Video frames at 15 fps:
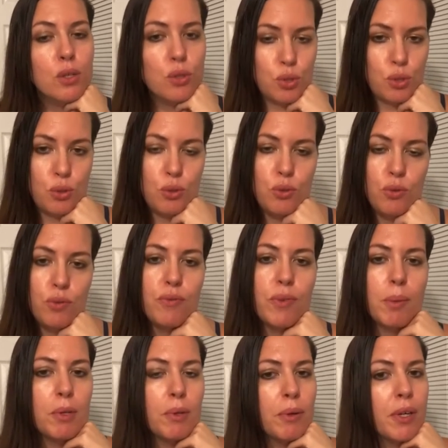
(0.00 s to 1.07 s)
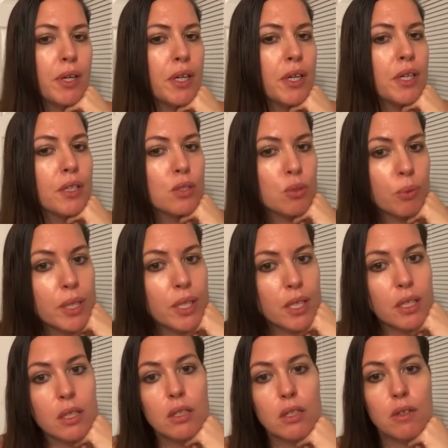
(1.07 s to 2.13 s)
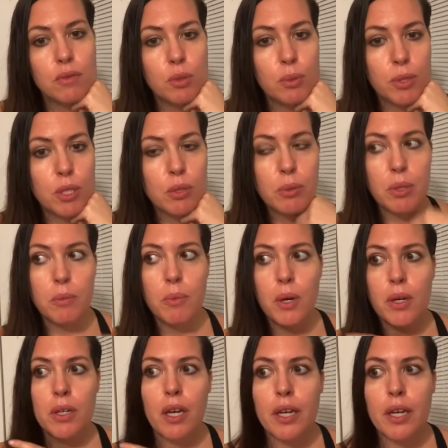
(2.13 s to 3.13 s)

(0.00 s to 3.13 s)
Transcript: to February twenty-eighth of twenty twenty-one.